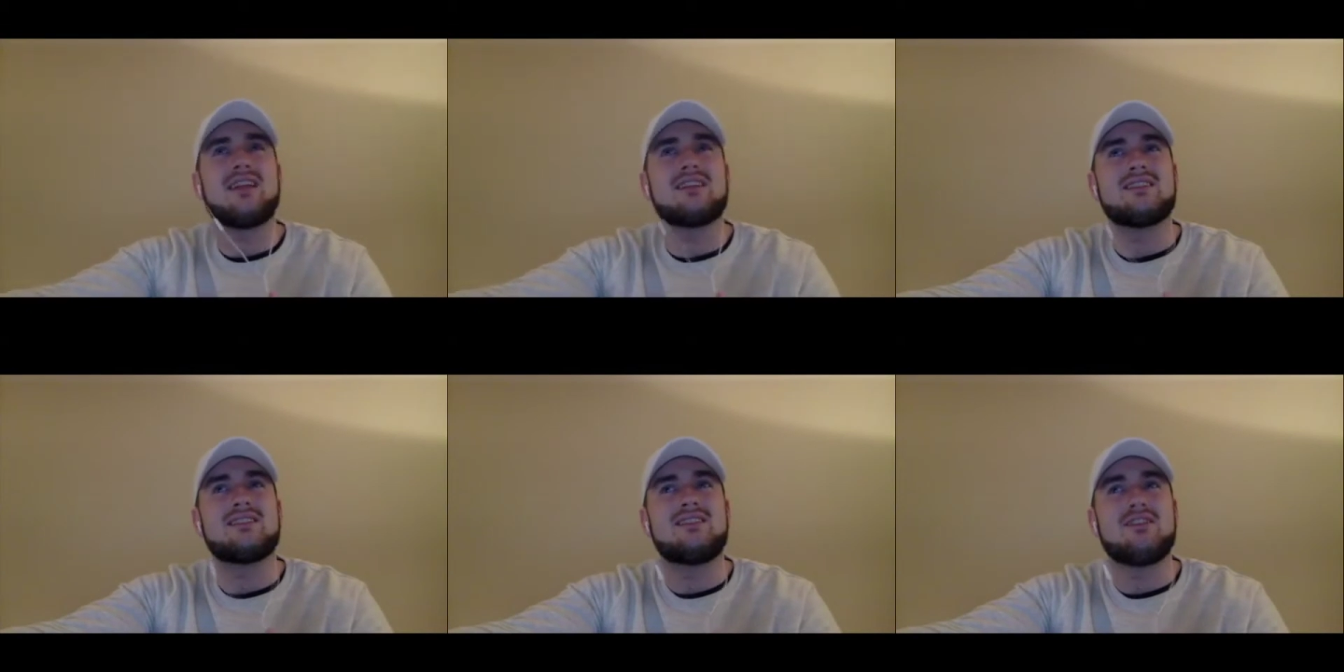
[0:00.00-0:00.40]

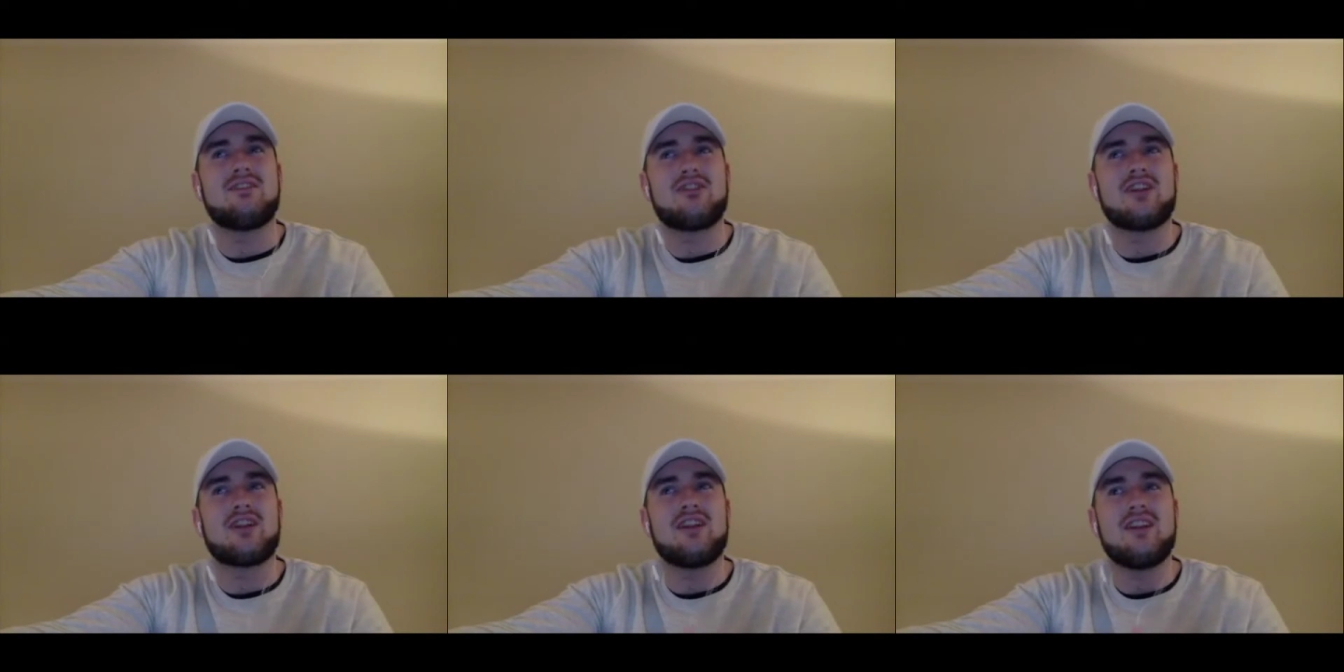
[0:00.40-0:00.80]

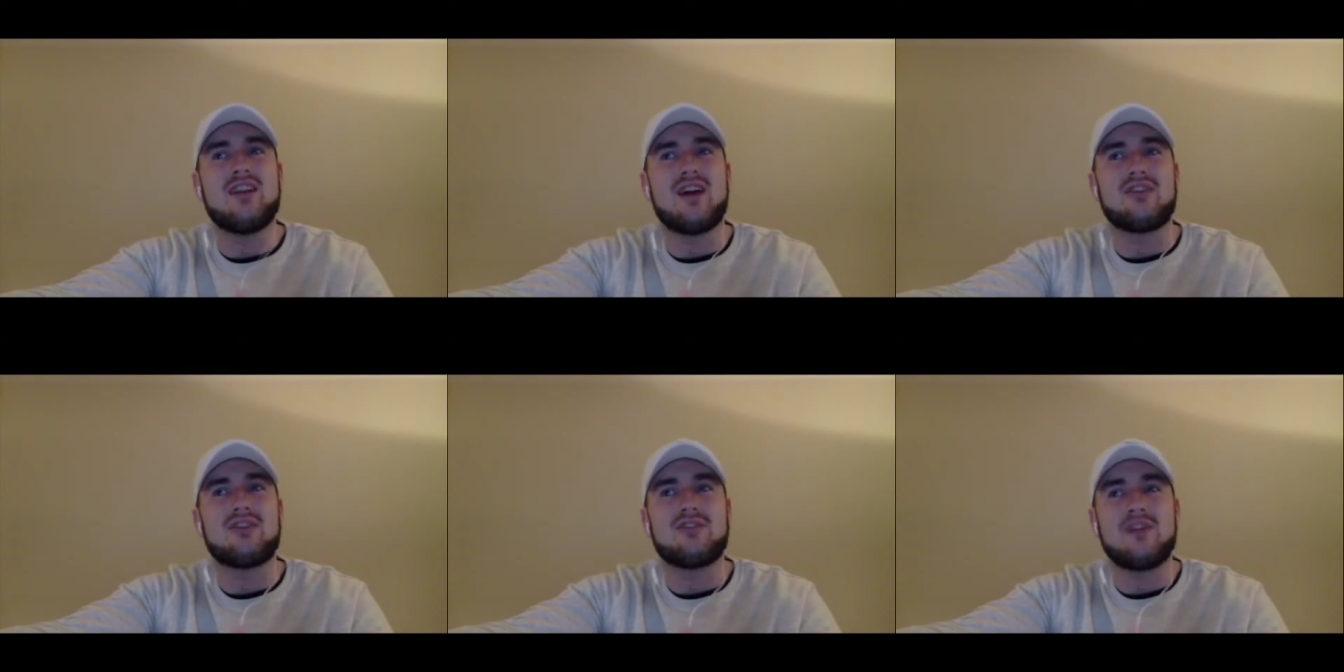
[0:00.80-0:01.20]
different
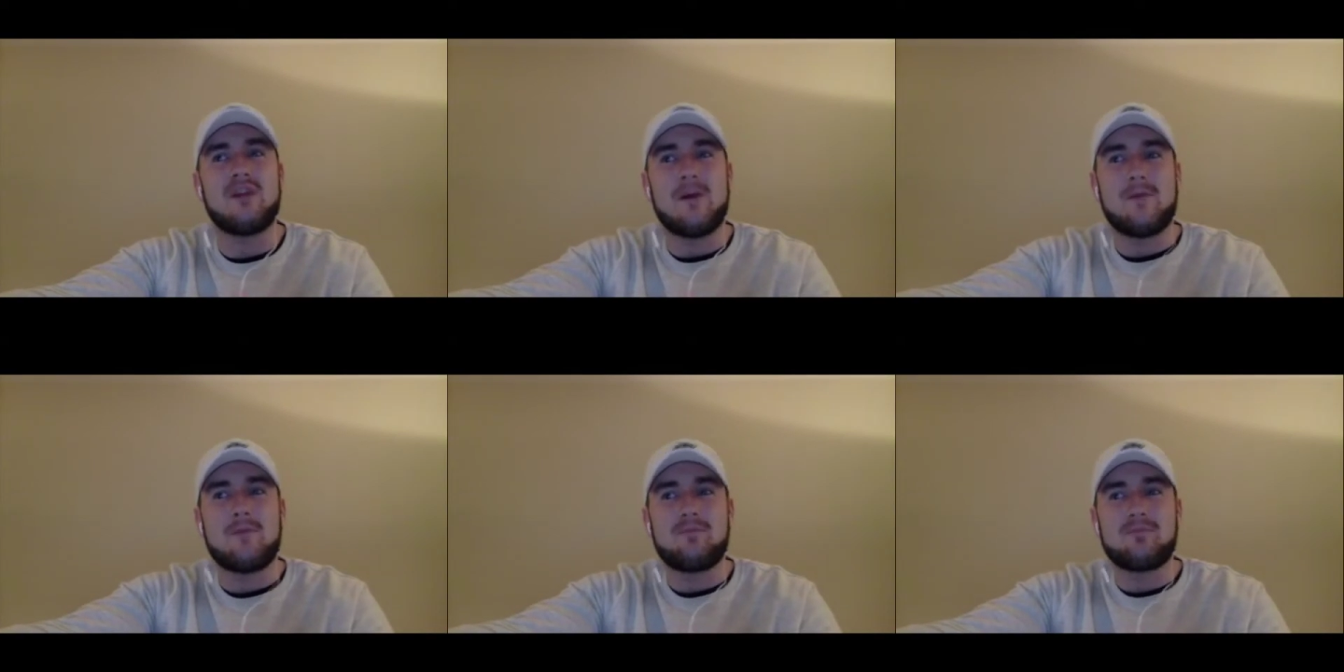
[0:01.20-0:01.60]
enough
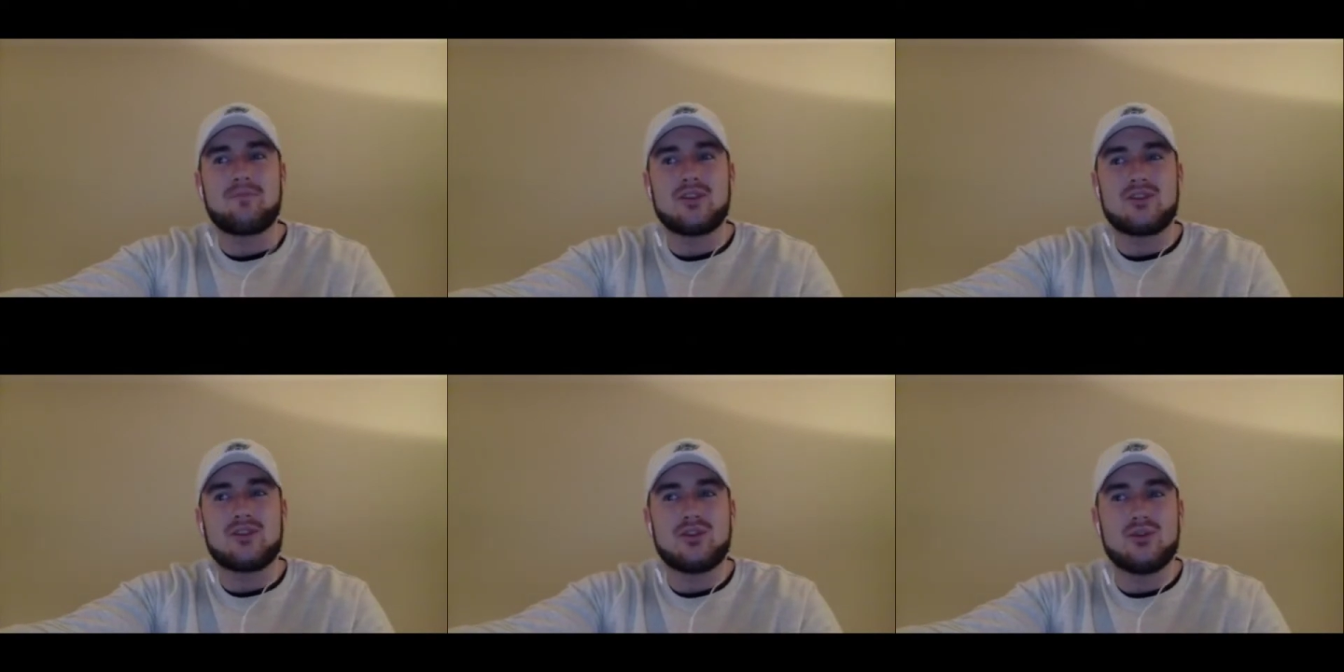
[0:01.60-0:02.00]

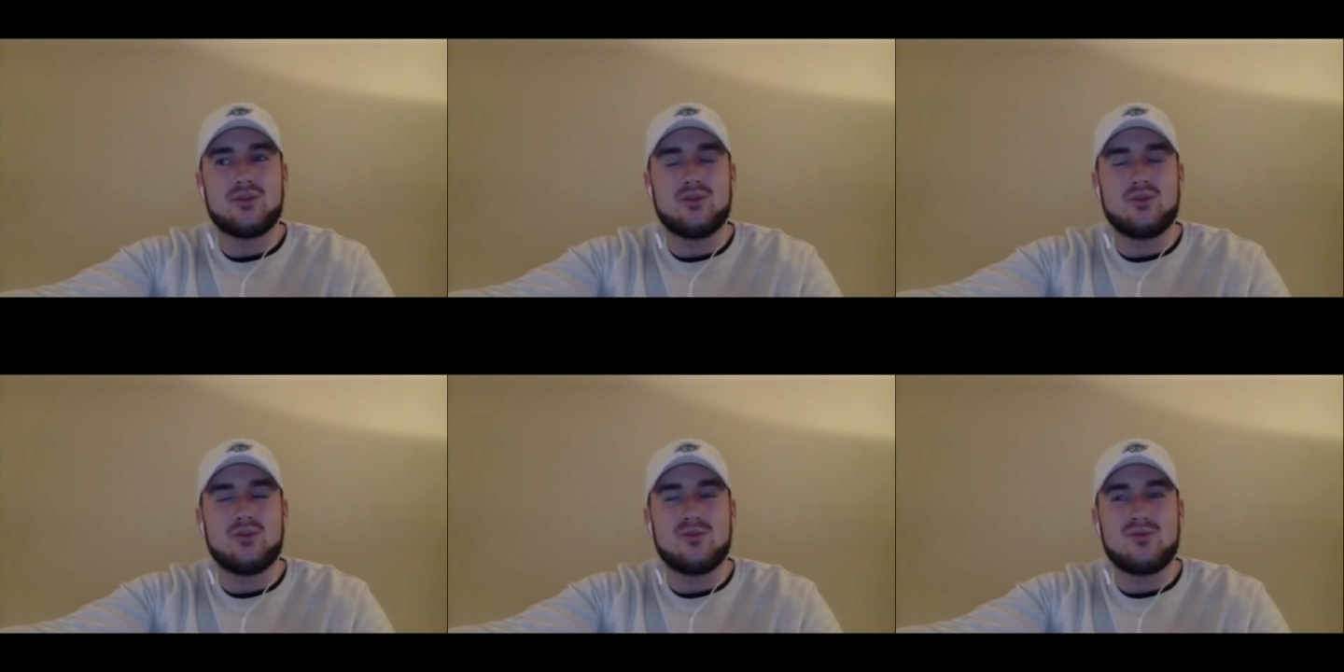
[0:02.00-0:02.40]

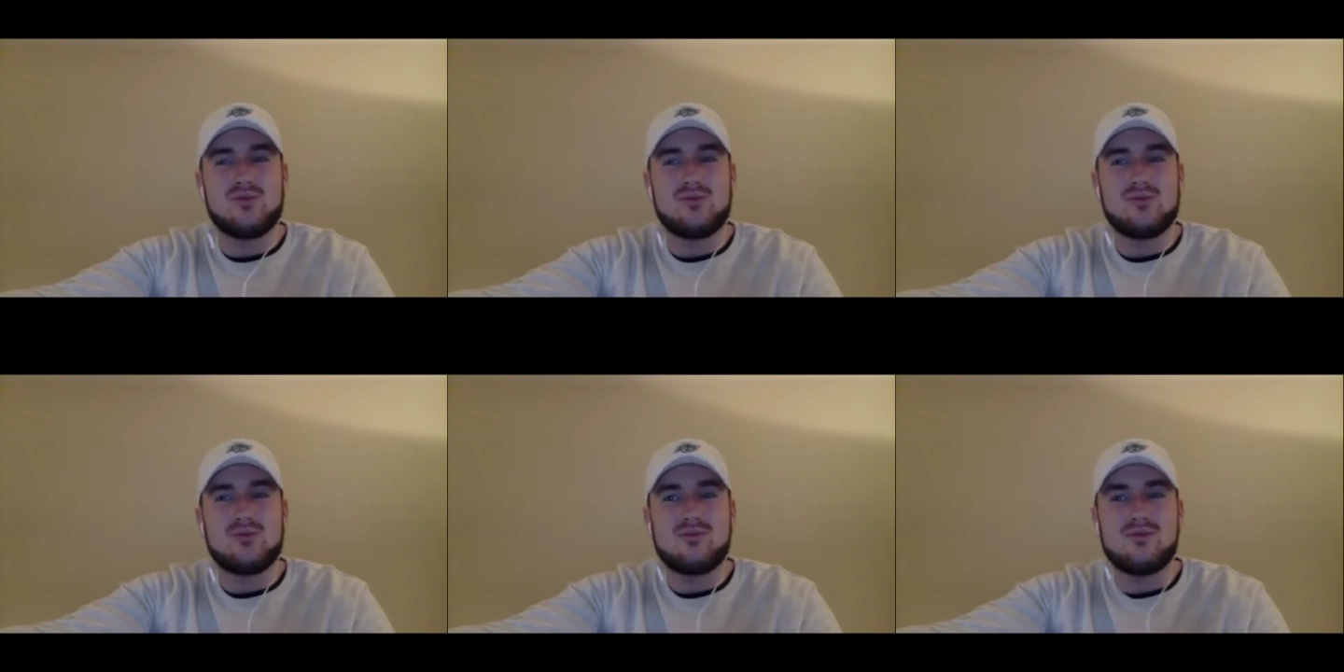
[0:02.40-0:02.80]
to
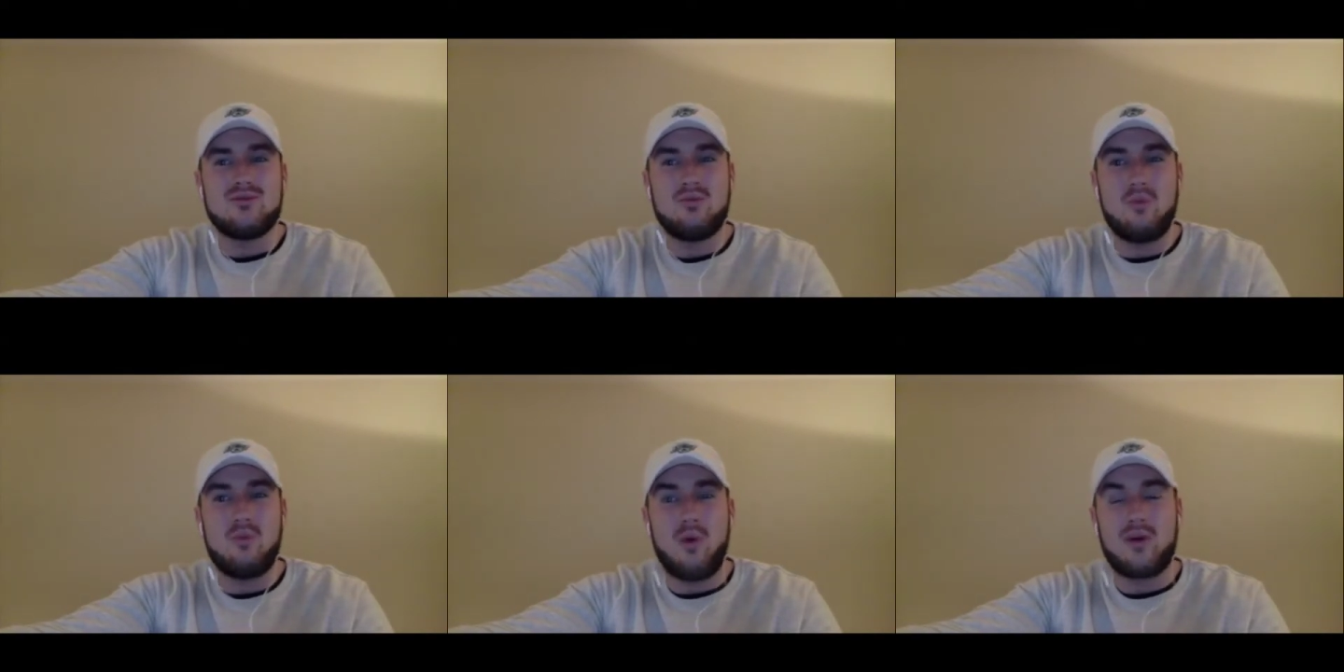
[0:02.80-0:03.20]

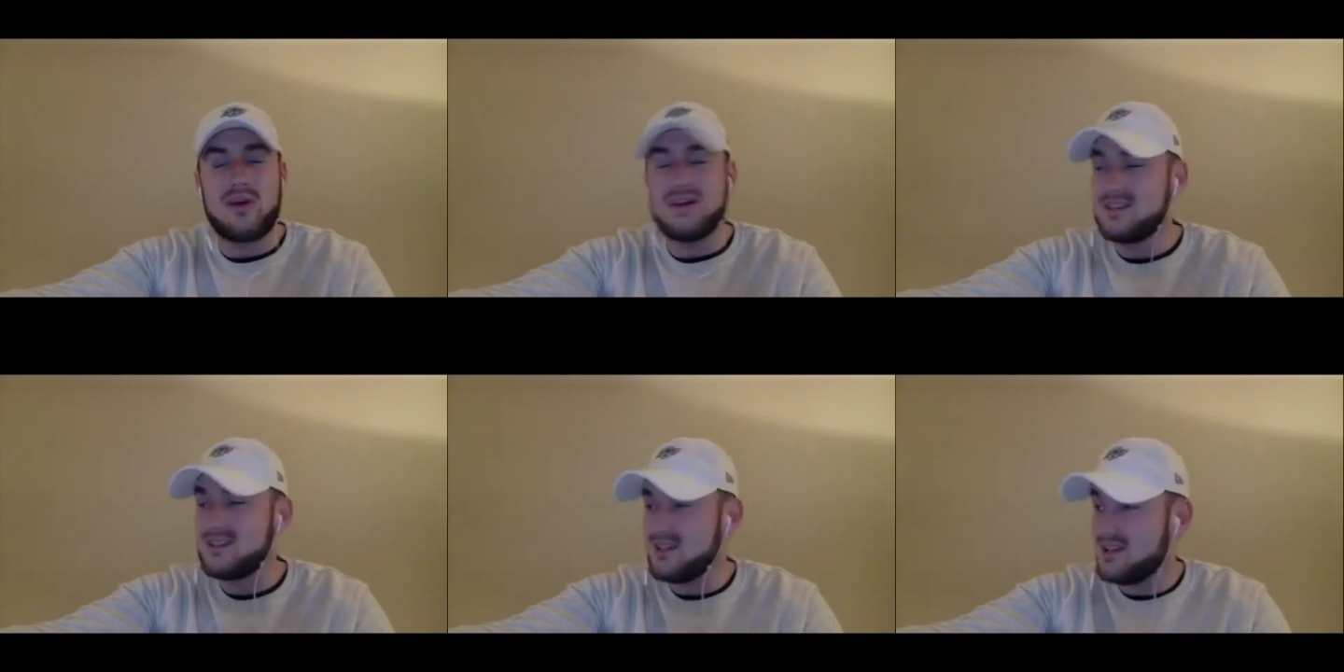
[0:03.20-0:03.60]

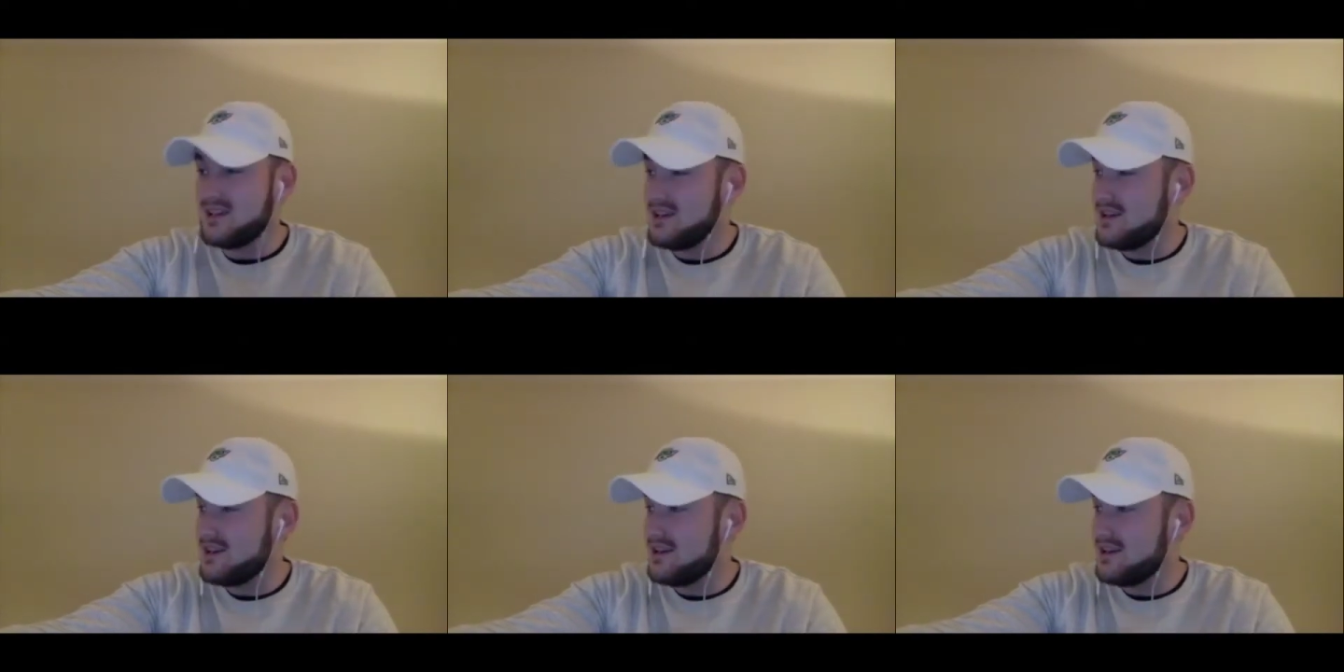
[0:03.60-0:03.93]
warrant an